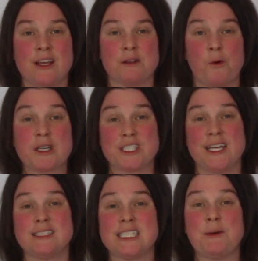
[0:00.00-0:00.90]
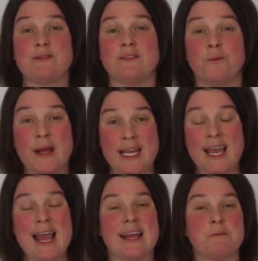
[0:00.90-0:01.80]
the more chances you have of winning,
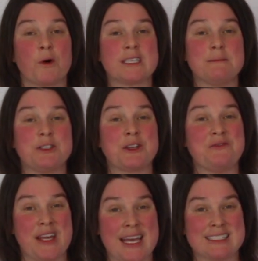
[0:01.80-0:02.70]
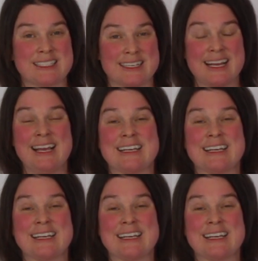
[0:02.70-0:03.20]
and the more times you can be entered.